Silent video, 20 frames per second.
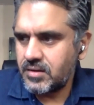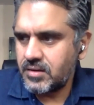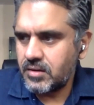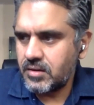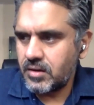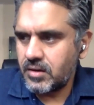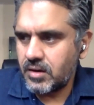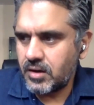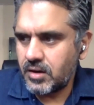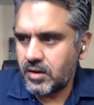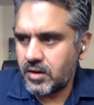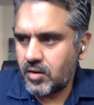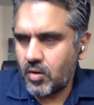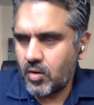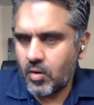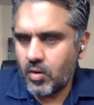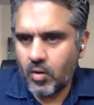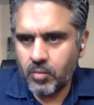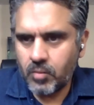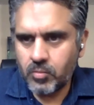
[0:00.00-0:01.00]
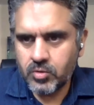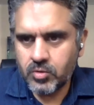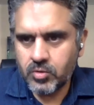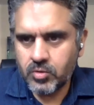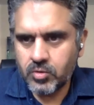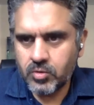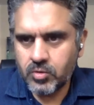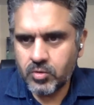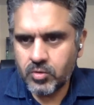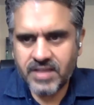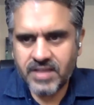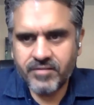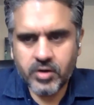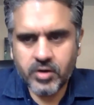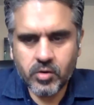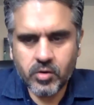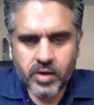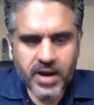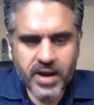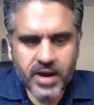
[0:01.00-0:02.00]
almost 7
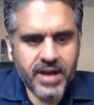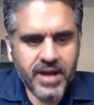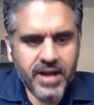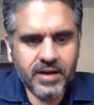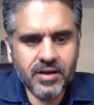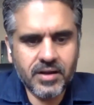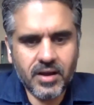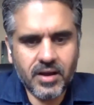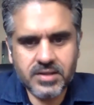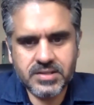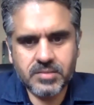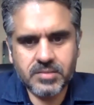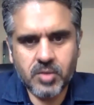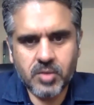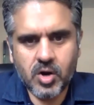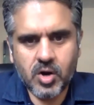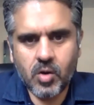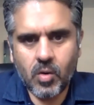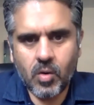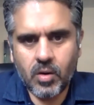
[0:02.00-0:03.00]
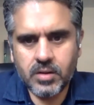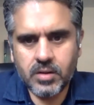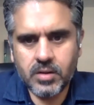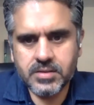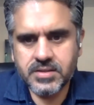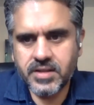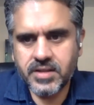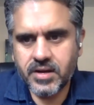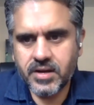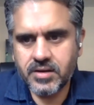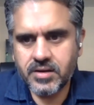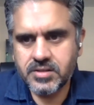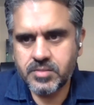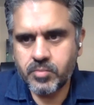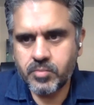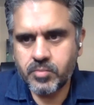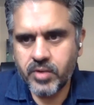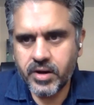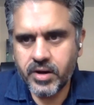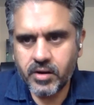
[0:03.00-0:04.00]
or 8 customer calls that are
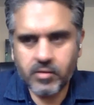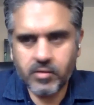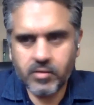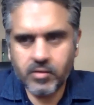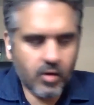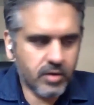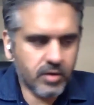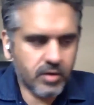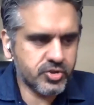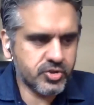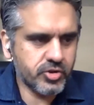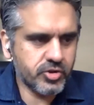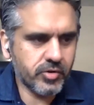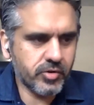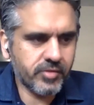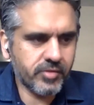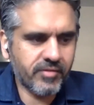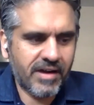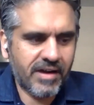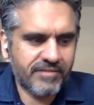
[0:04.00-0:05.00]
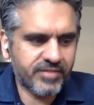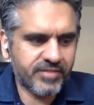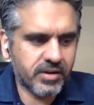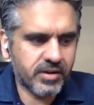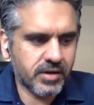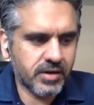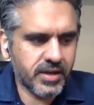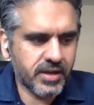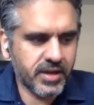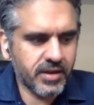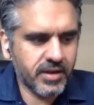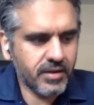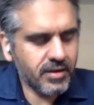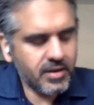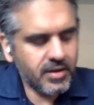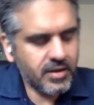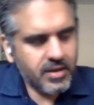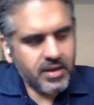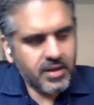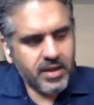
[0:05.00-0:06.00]
spread across geographically.
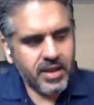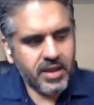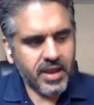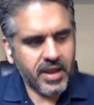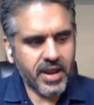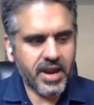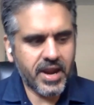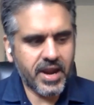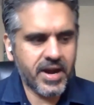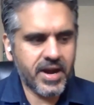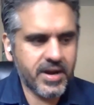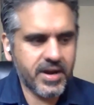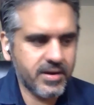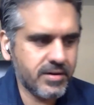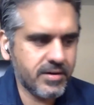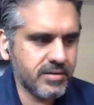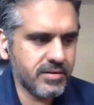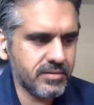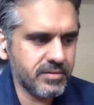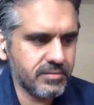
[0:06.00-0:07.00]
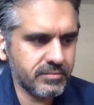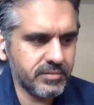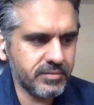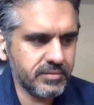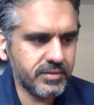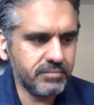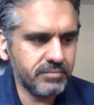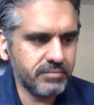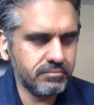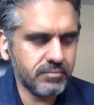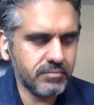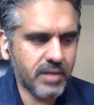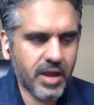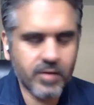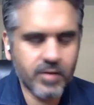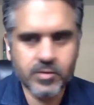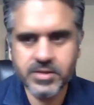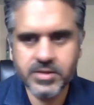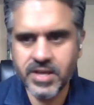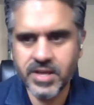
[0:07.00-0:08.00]
And I
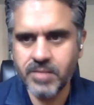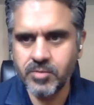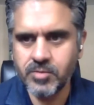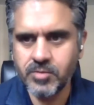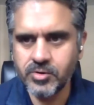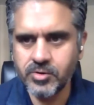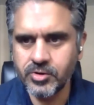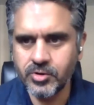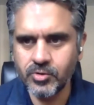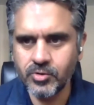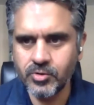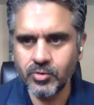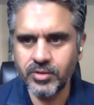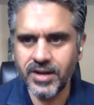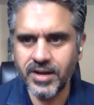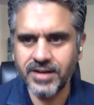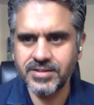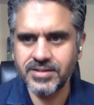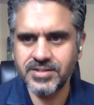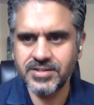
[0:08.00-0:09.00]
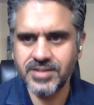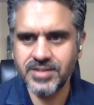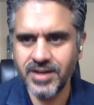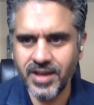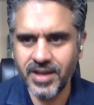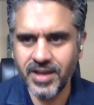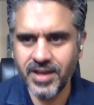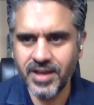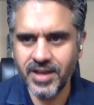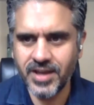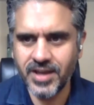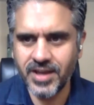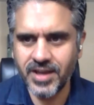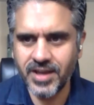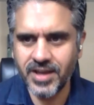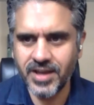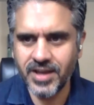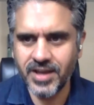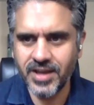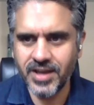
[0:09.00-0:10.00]
was able to do that sitting,
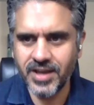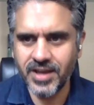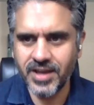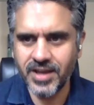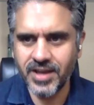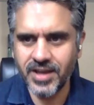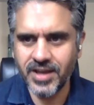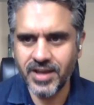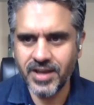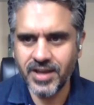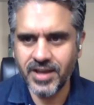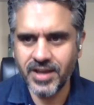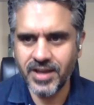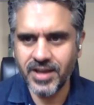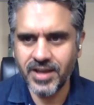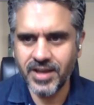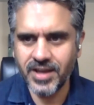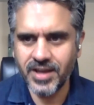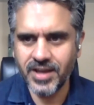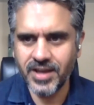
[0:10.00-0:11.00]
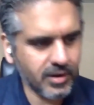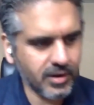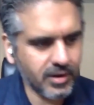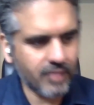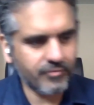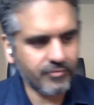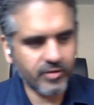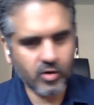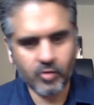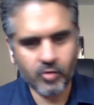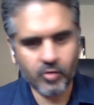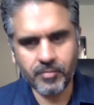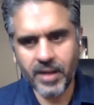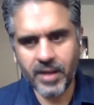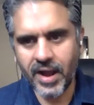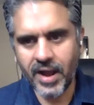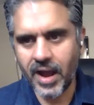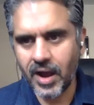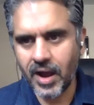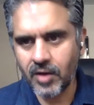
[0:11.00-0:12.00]
in the comfort of
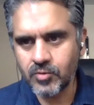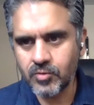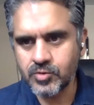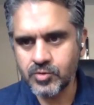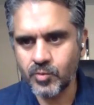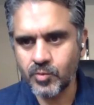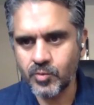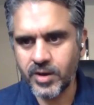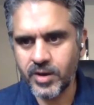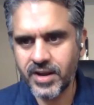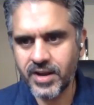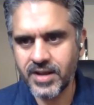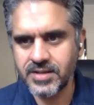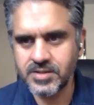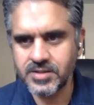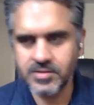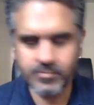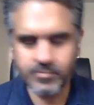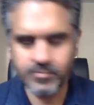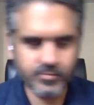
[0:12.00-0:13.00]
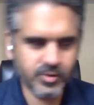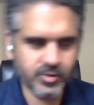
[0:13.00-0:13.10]
my house. Whereas,